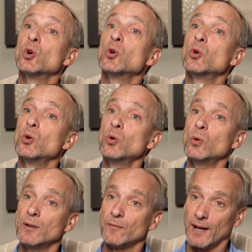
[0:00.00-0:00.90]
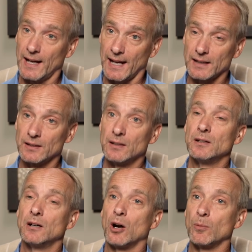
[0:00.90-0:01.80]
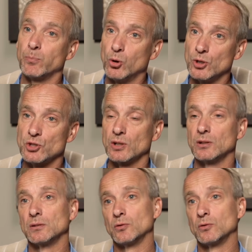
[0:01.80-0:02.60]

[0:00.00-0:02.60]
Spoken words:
who, in fact, are pushing